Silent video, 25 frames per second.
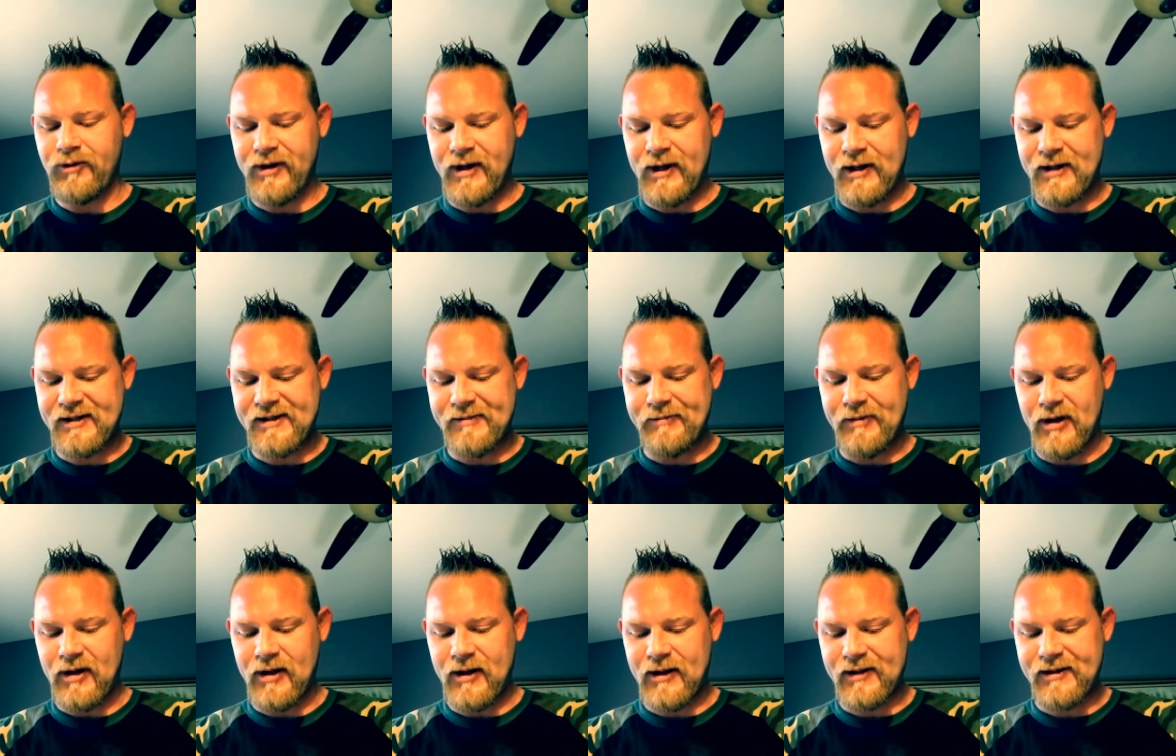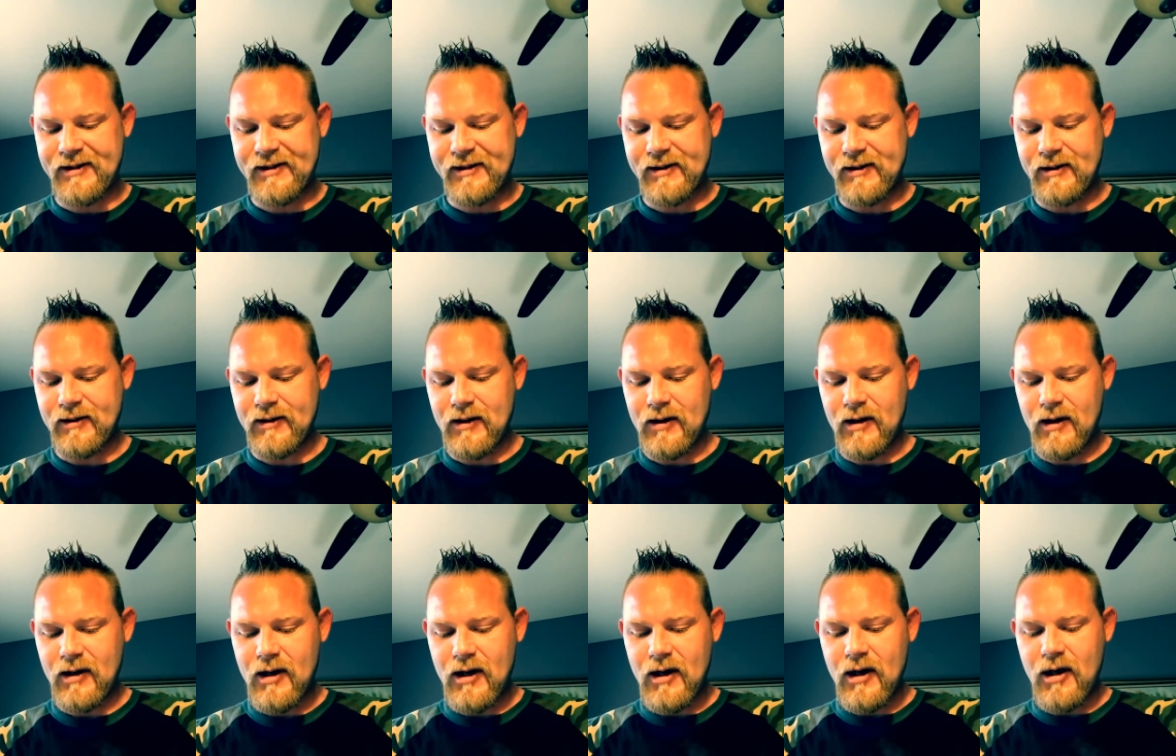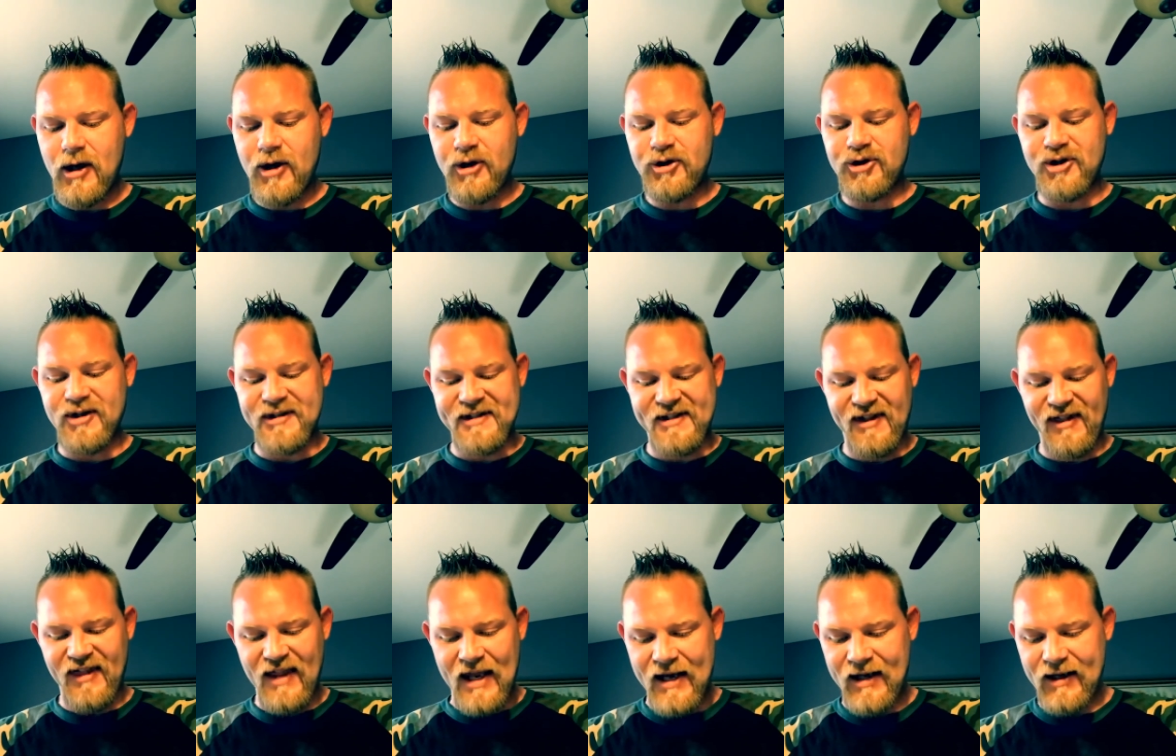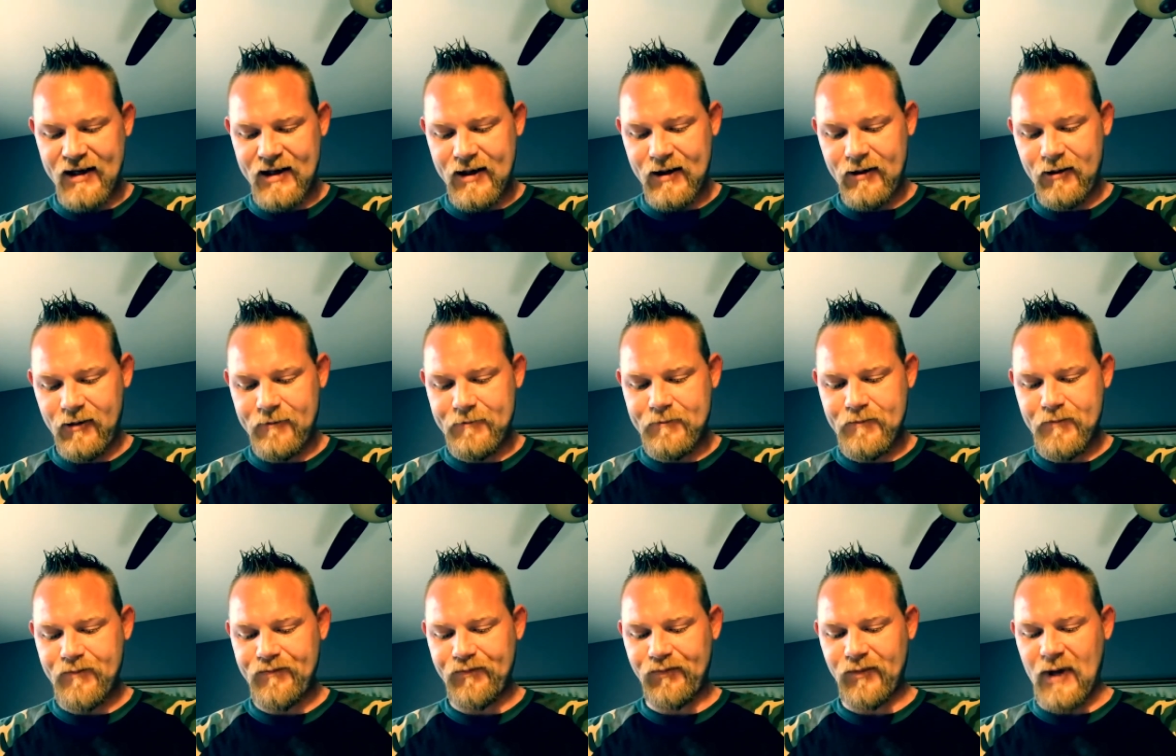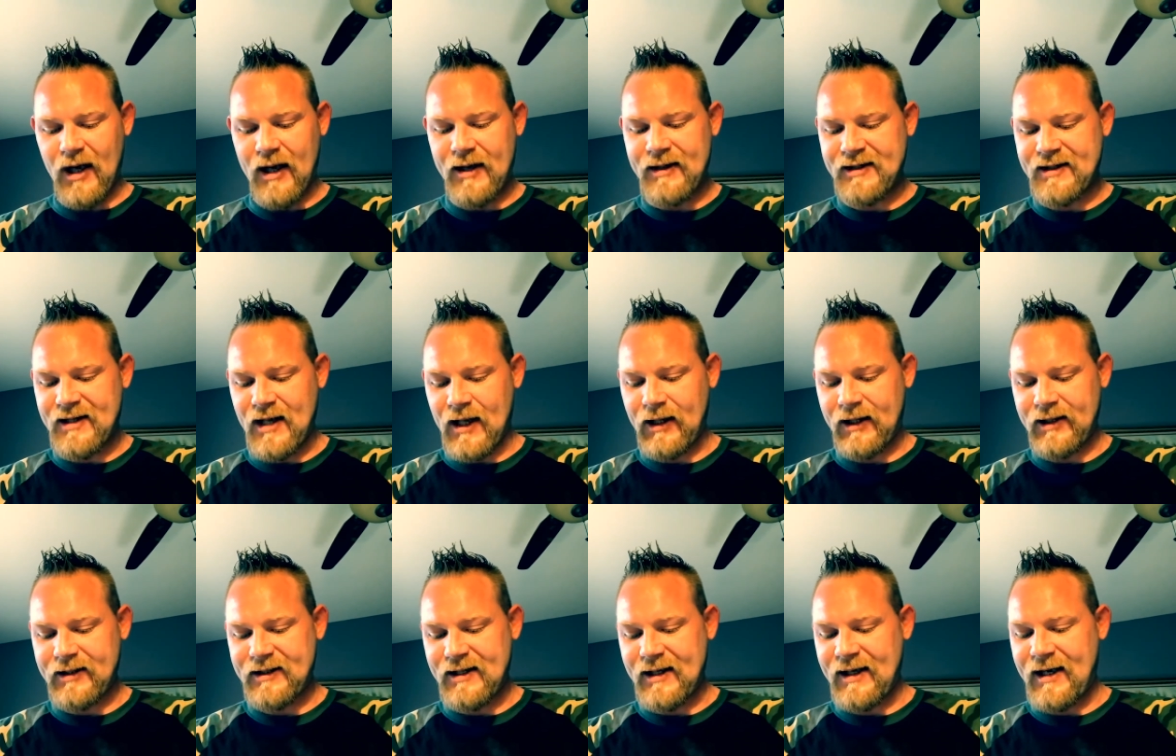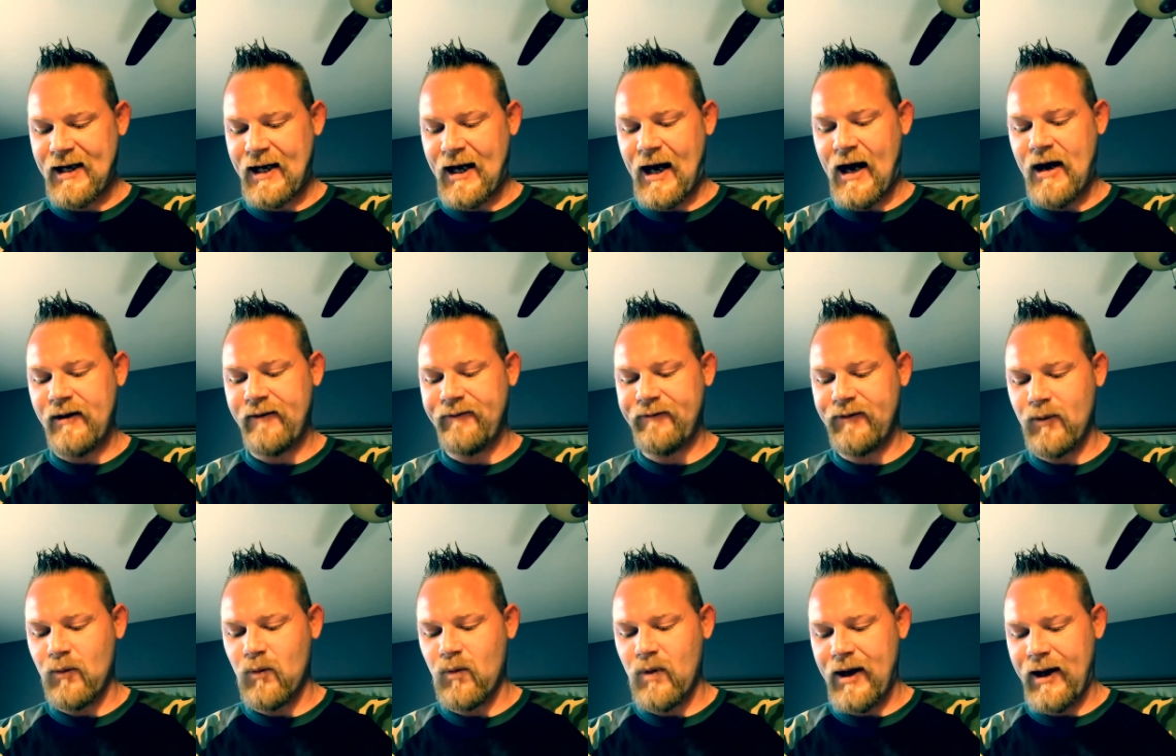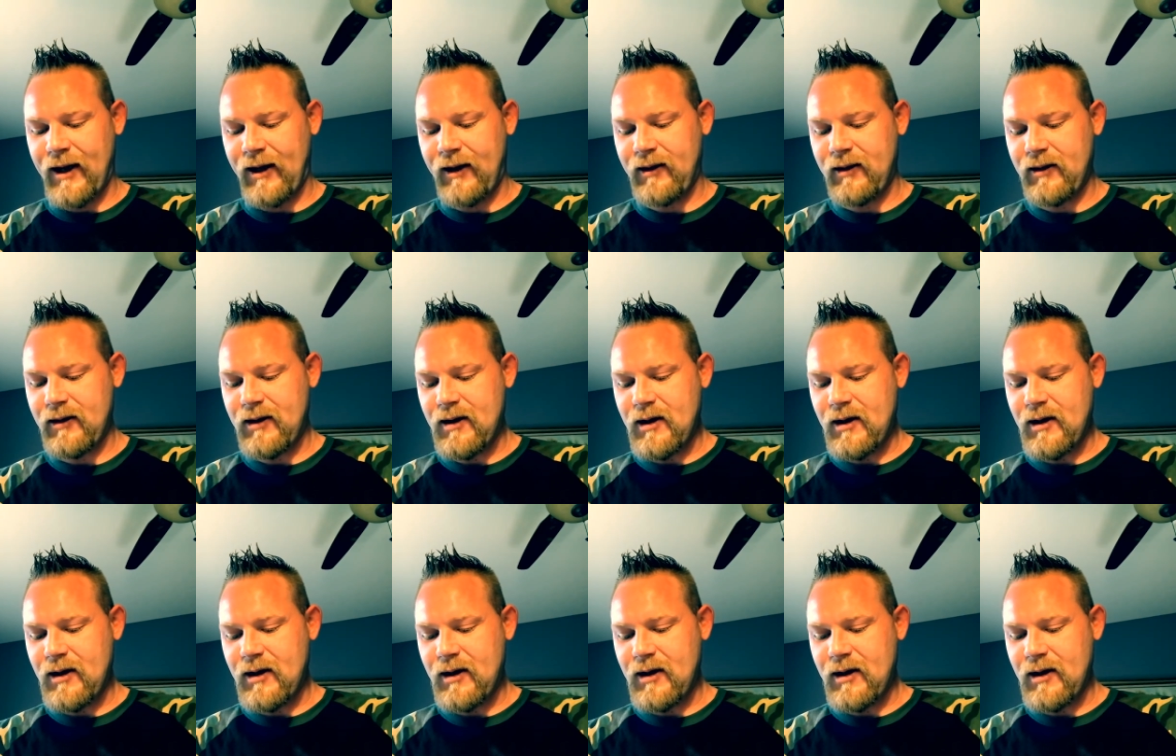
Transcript: the experience. Just thank it and tell it to get out of the way